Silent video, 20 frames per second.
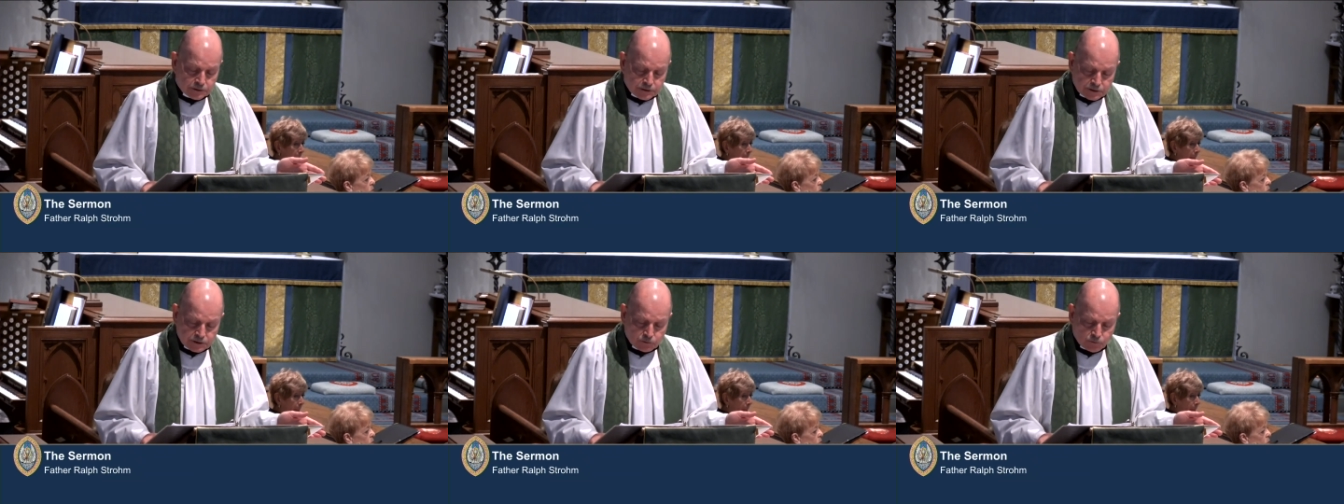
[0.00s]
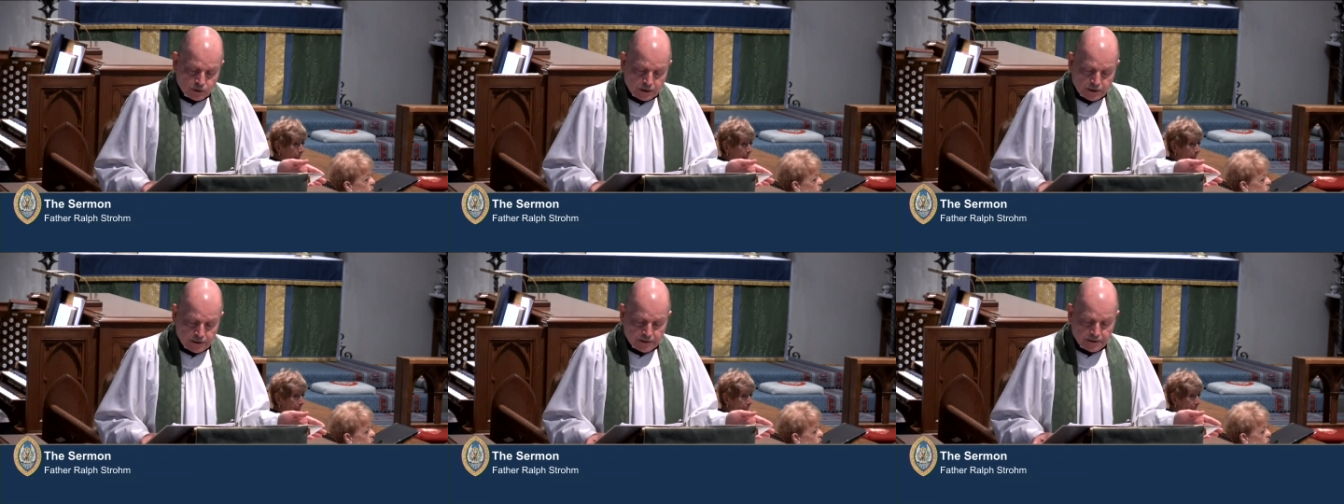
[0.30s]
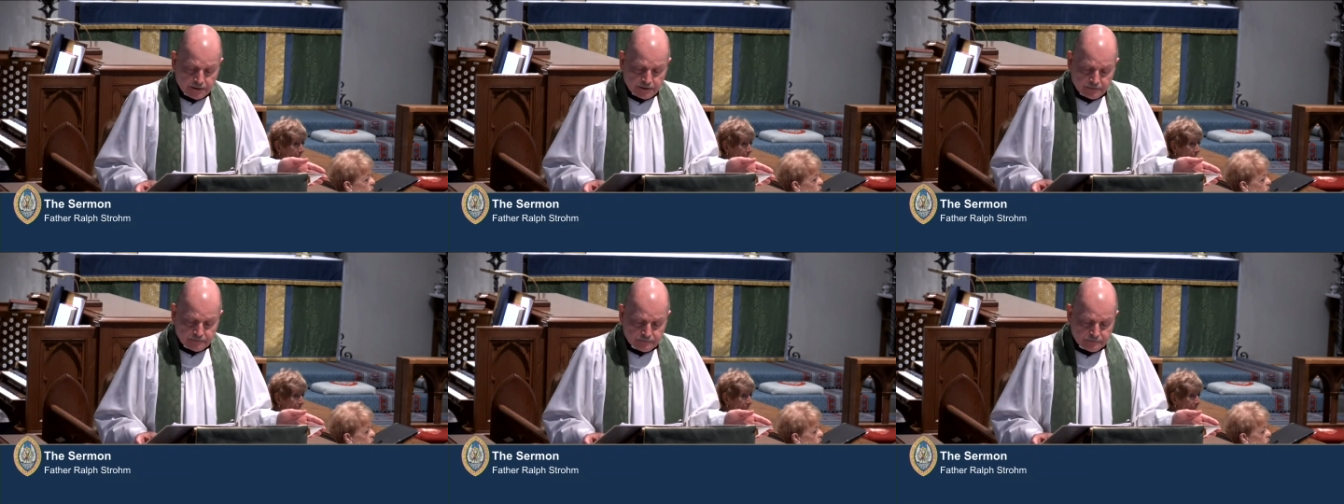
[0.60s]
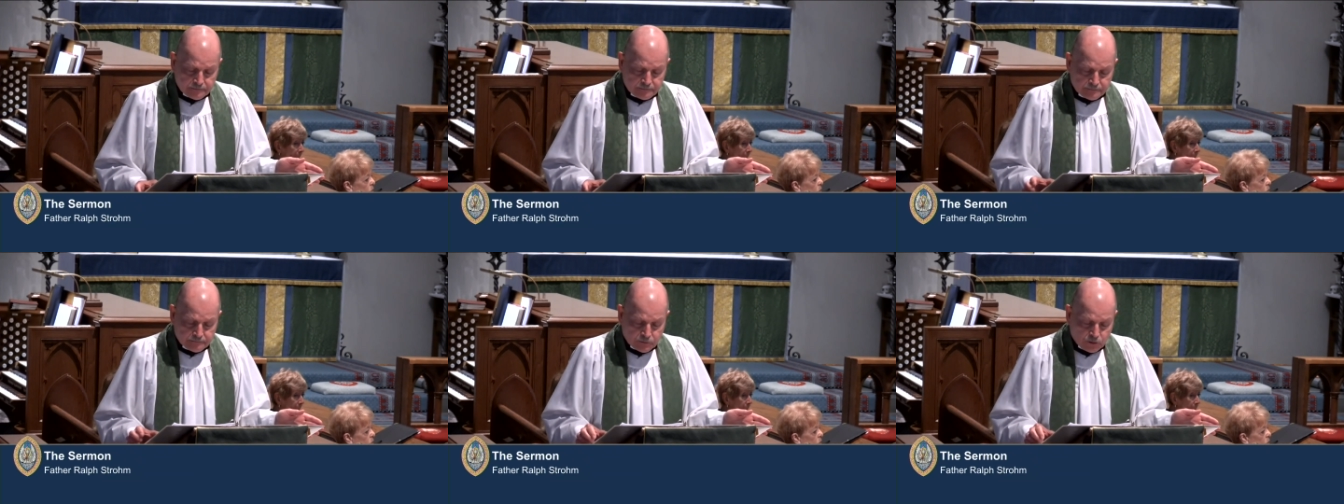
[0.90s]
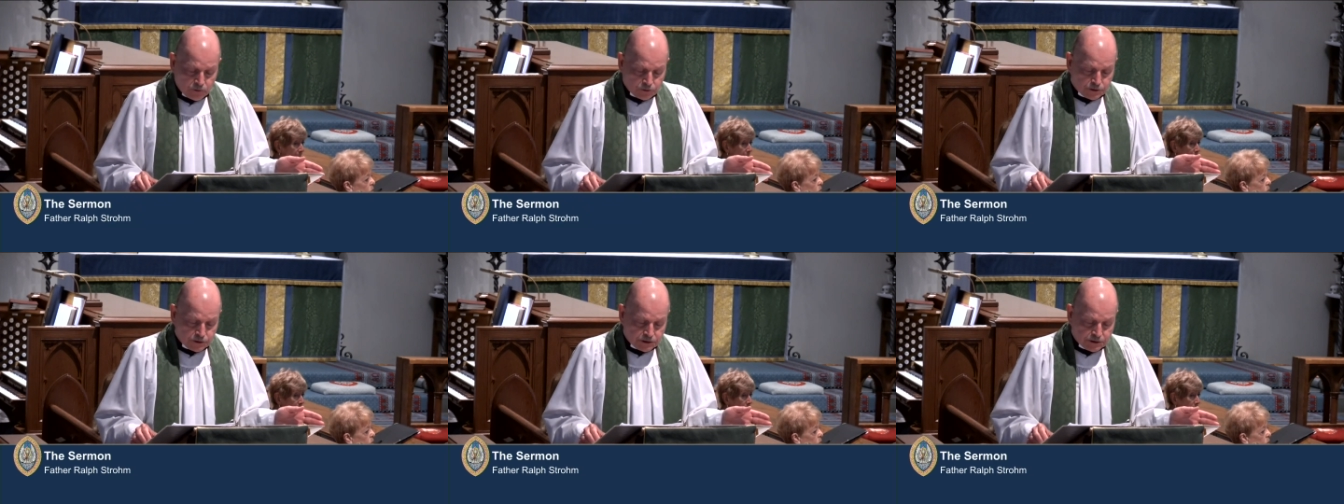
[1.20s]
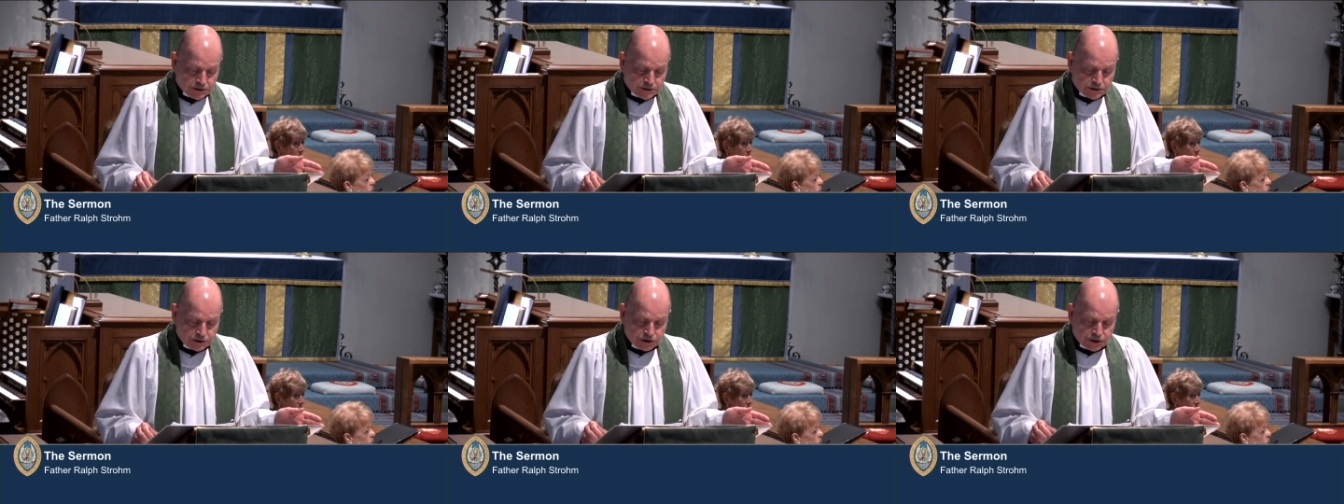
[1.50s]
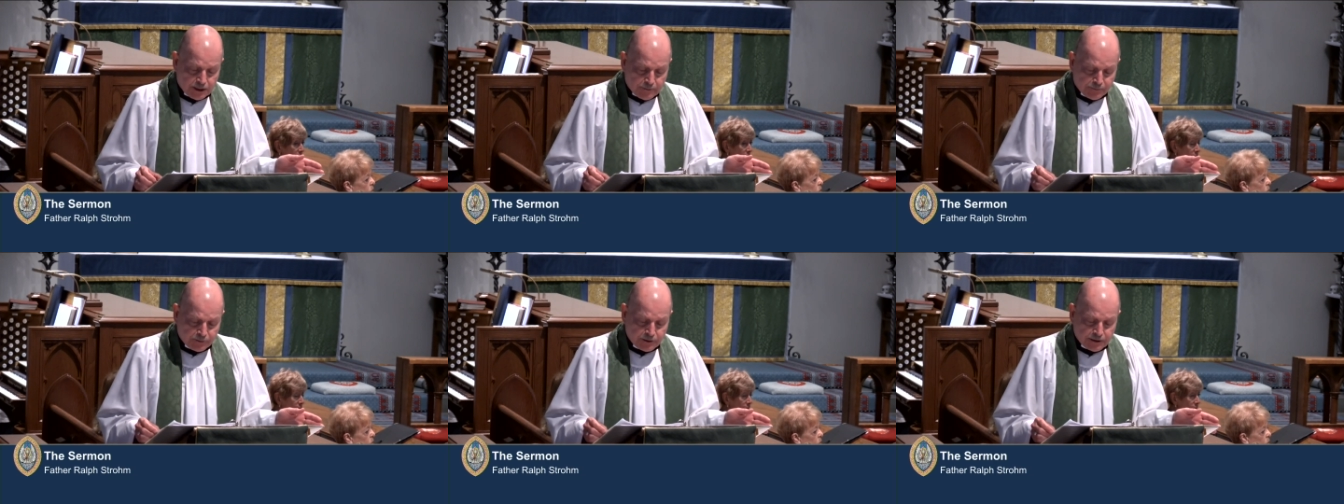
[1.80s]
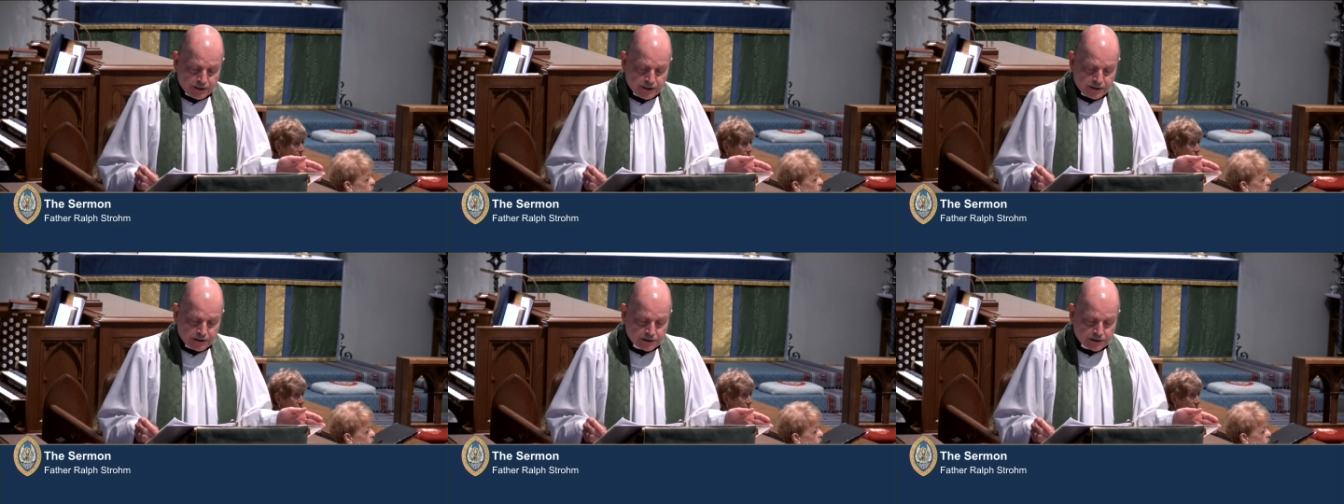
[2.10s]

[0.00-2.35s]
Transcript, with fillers: this way Moses is shepherding,